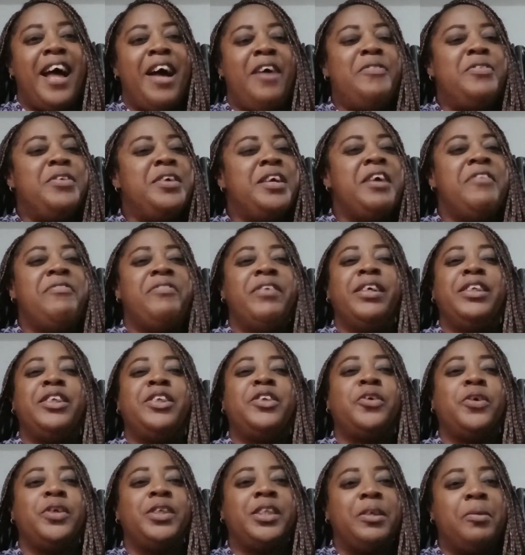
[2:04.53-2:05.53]
Have you ever
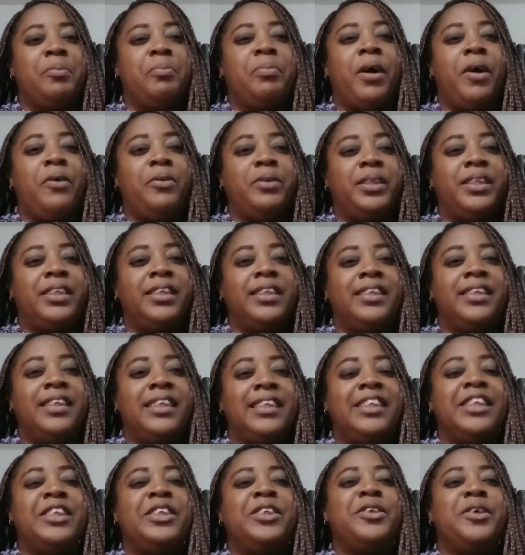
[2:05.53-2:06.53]
thought about it?
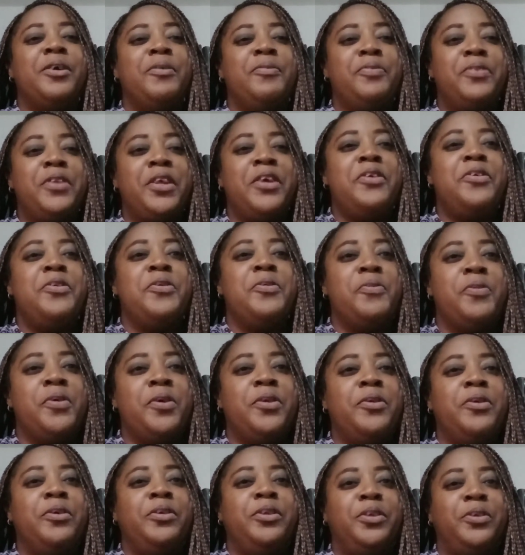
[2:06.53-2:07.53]
Is this something you
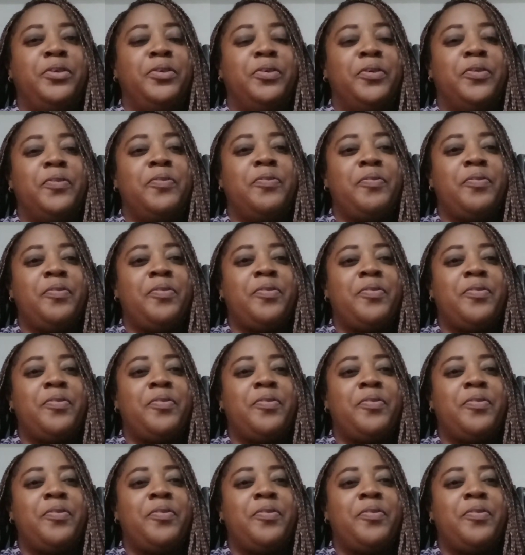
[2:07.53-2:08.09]
want to do?